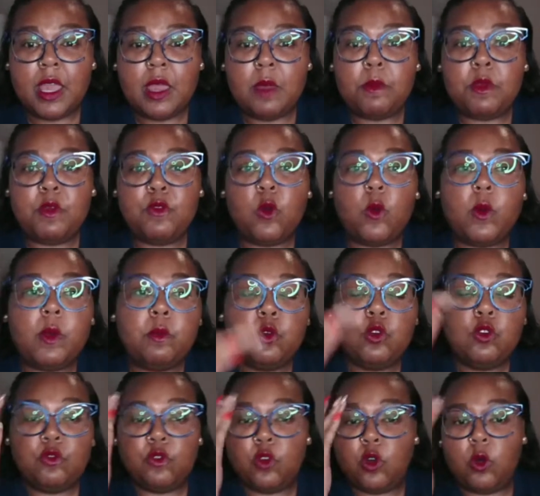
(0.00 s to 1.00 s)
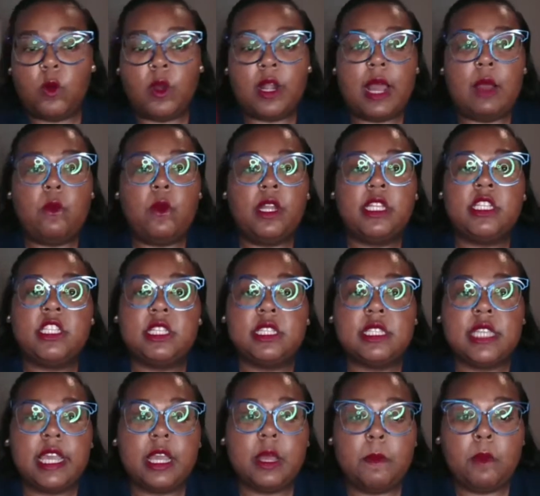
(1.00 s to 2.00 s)
Before we move forward, I want to
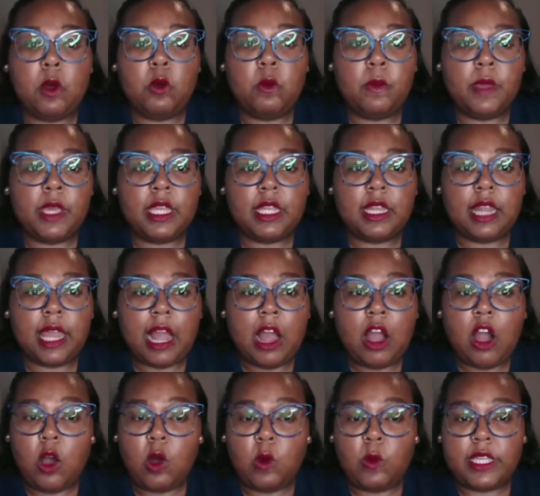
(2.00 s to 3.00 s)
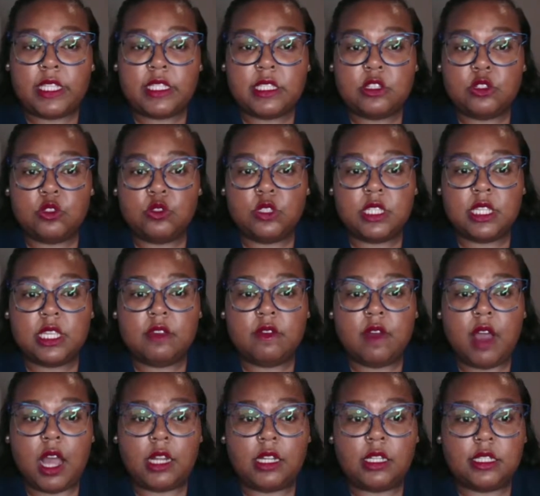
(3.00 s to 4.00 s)
just take a moment, like I always do, to
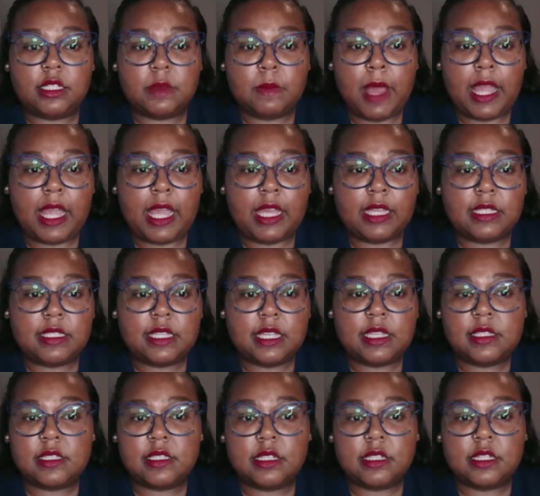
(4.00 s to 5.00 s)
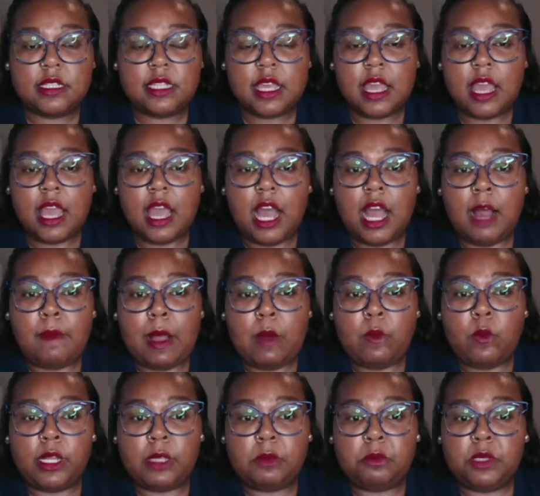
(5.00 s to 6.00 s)
give honor to my ancestors. I
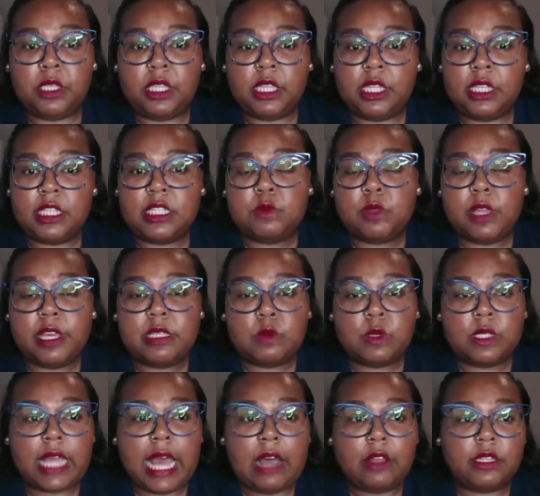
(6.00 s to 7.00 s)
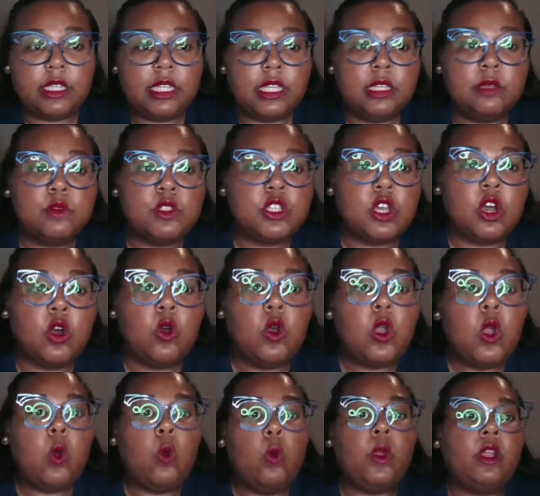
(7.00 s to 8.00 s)
wouldn't be in this place without them. So
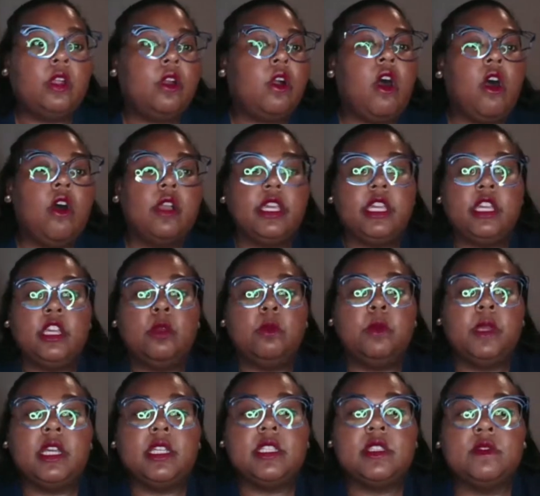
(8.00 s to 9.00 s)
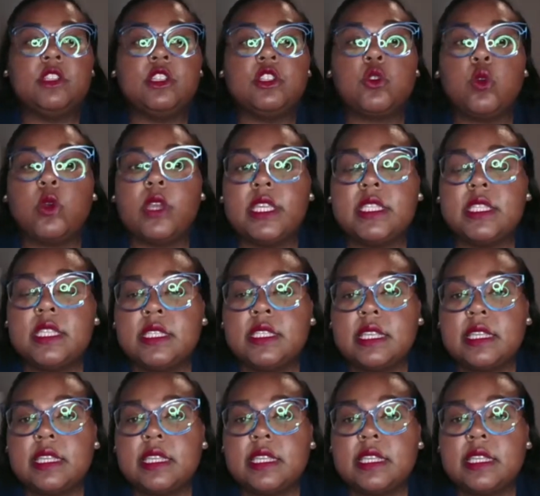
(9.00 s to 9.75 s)
we are all here because of the choices